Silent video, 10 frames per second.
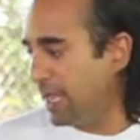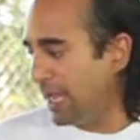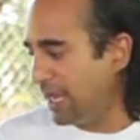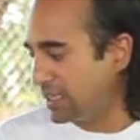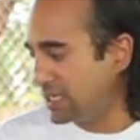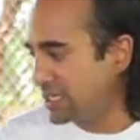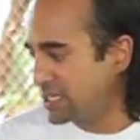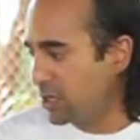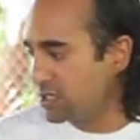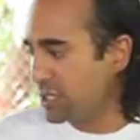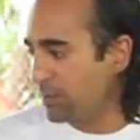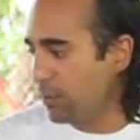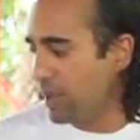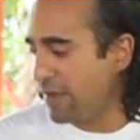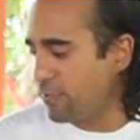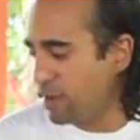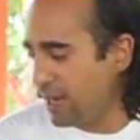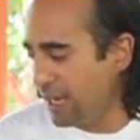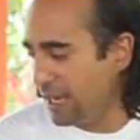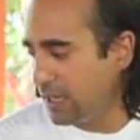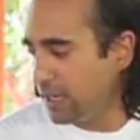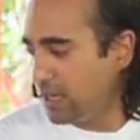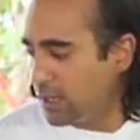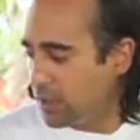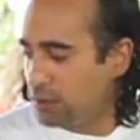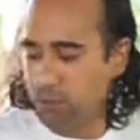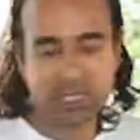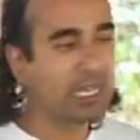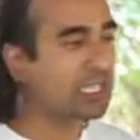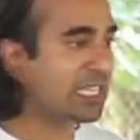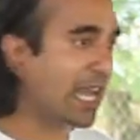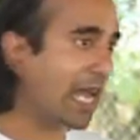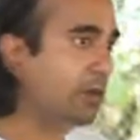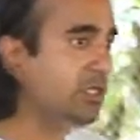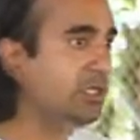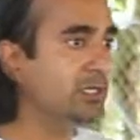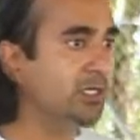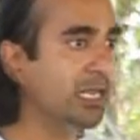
And this is not something we didn't set out to